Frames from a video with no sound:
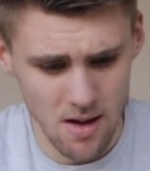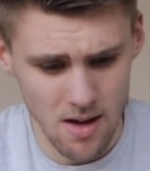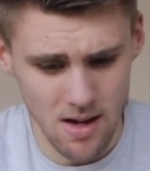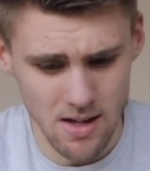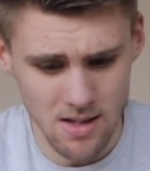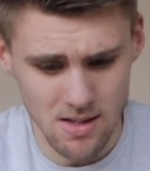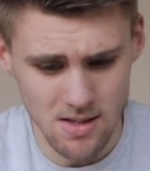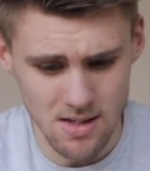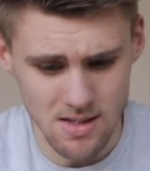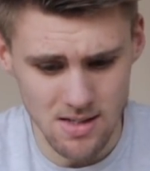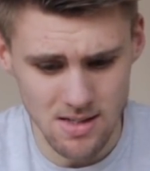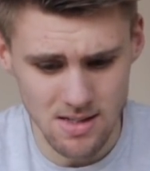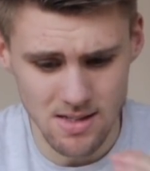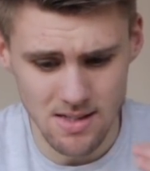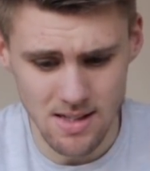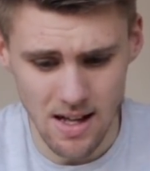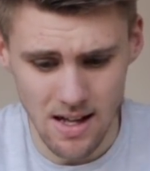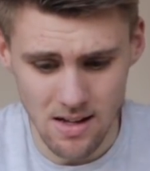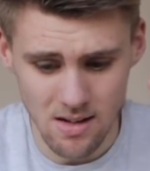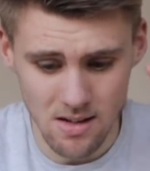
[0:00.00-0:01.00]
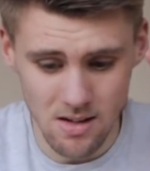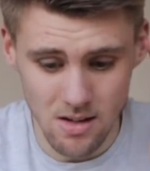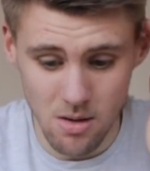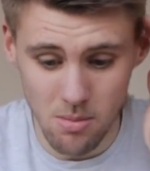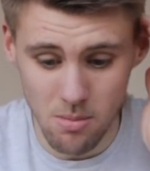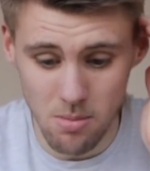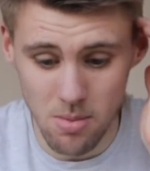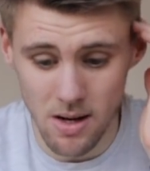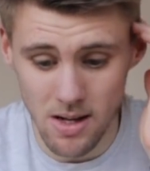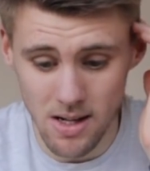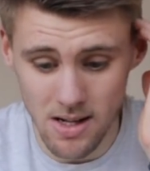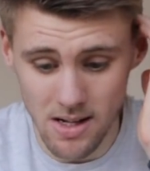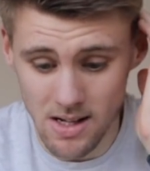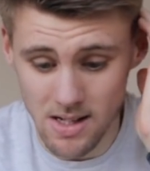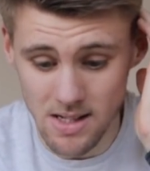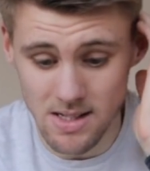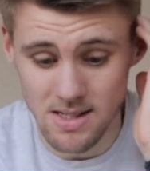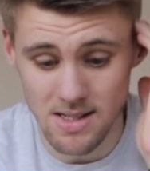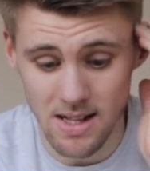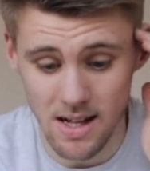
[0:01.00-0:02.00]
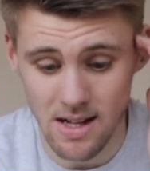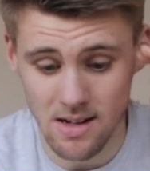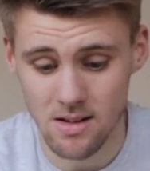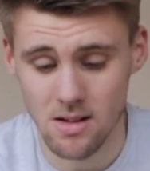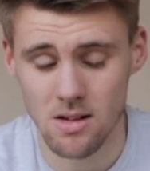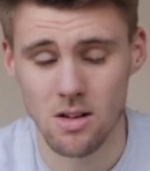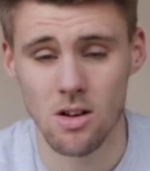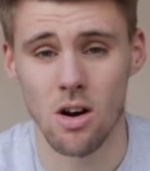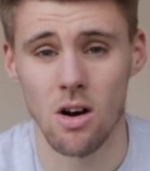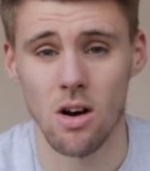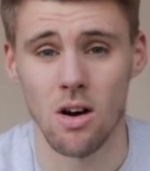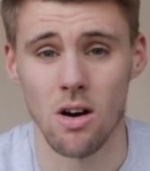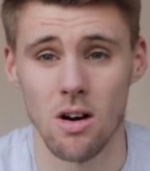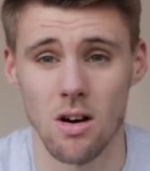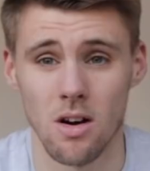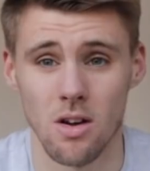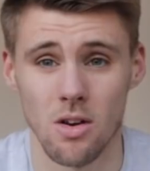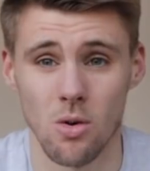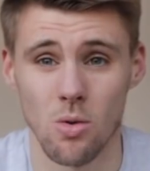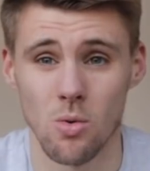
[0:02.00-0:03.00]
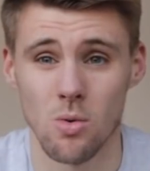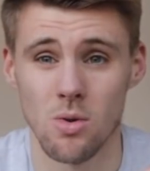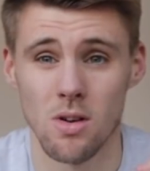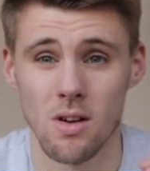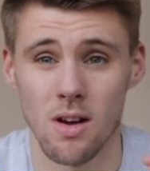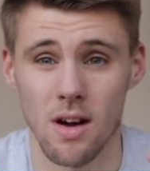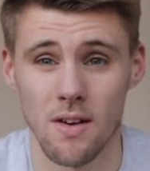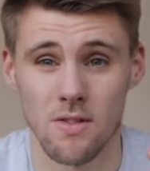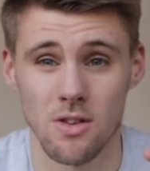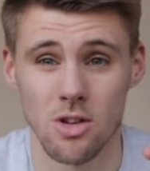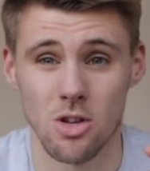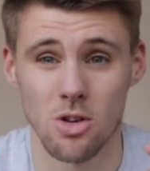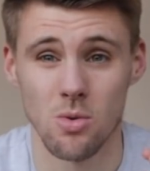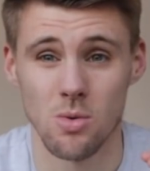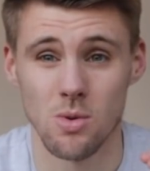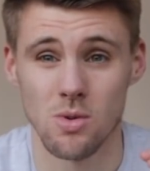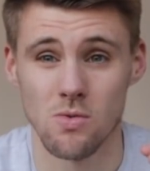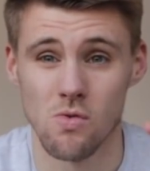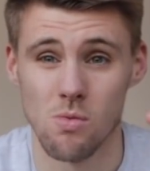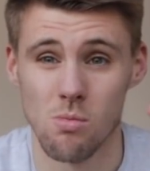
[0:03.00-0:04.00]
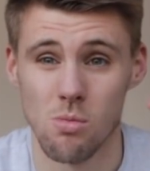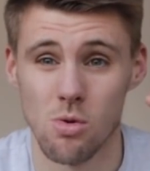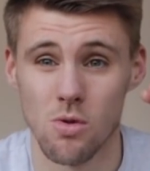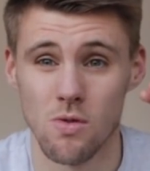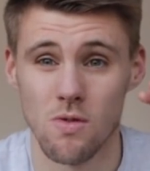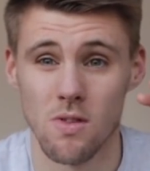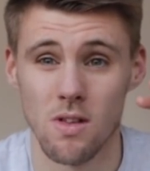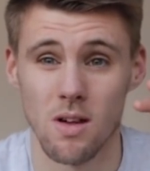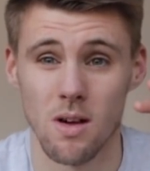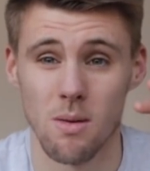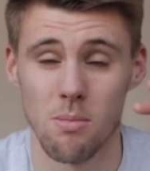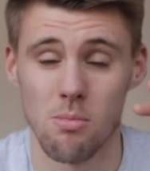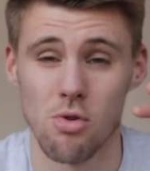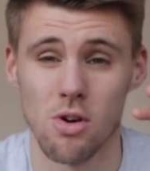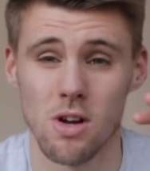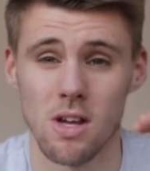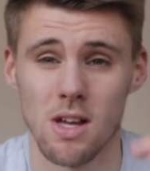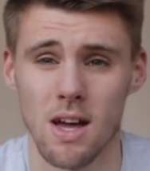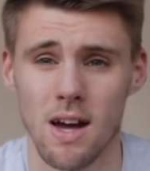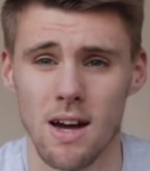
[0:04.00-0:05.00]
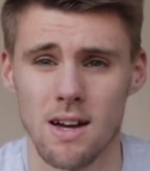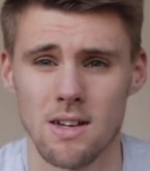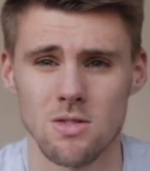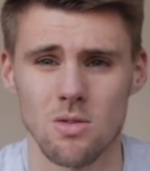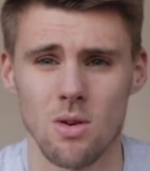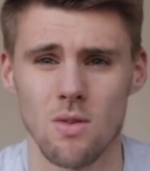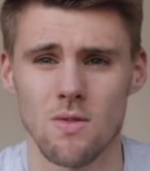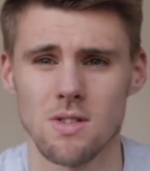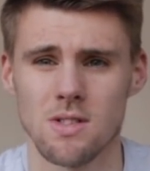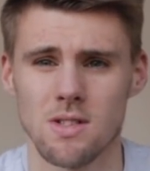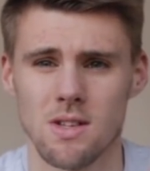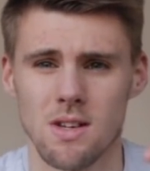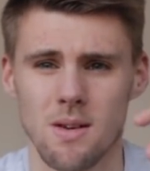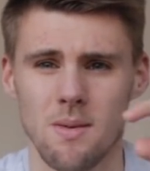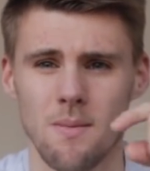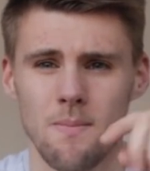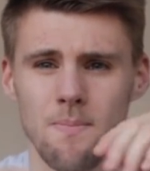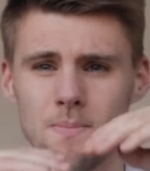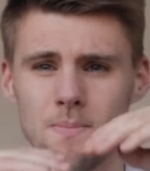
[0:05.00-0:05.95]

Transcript: it's a completely standard car, and all you have to do is remove the pre-cat. So obviously